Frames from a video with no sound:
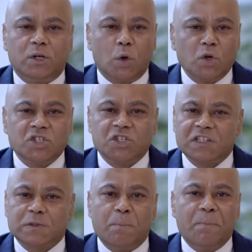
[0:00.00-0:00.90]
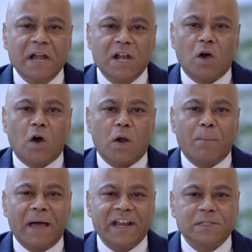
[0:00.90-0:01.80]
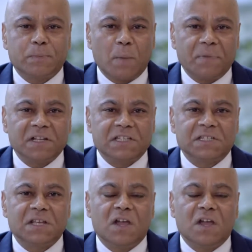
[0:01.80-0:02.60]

don't just build or manage properties,